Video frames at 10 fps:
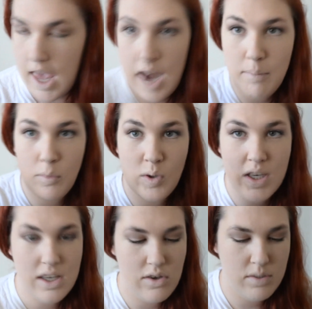And I'm
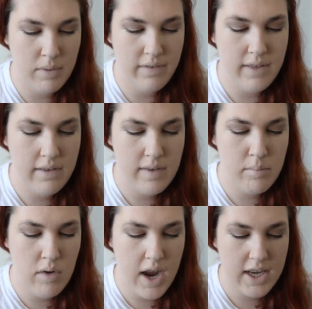going to use my fluffy
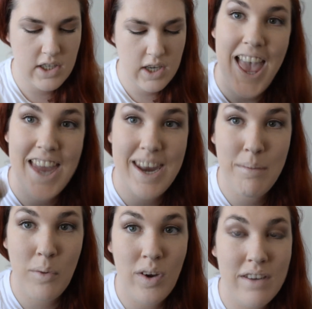brush, and
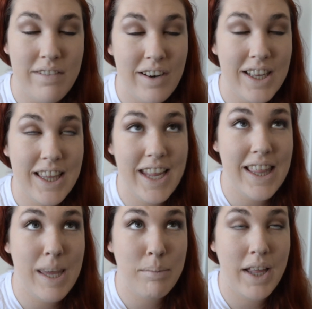I'm going to very
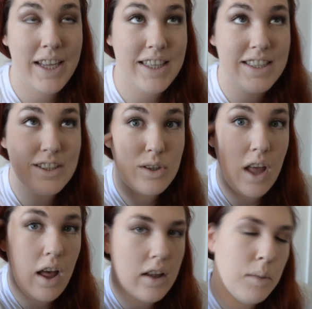lightly apply this to the
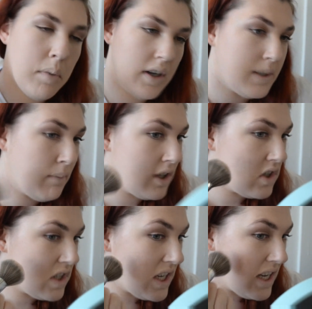hollow parts of my
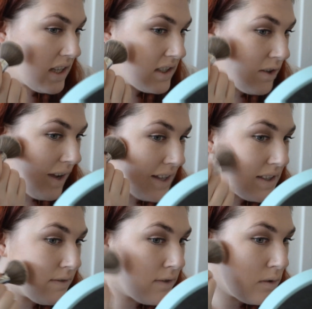cheeks, so as
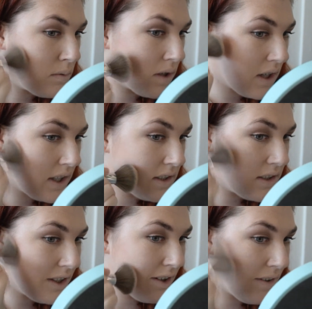if you were
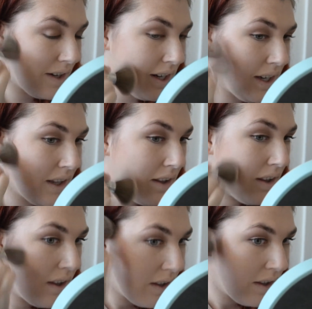contouring.
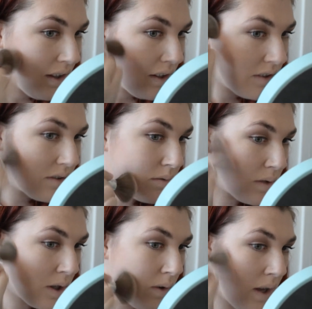So
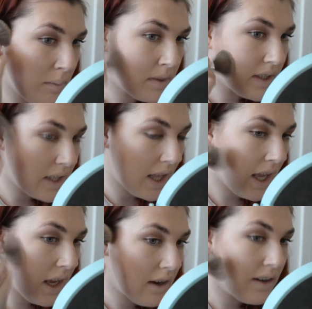I'm going to go up into the
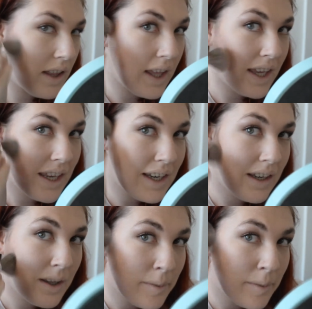hairline.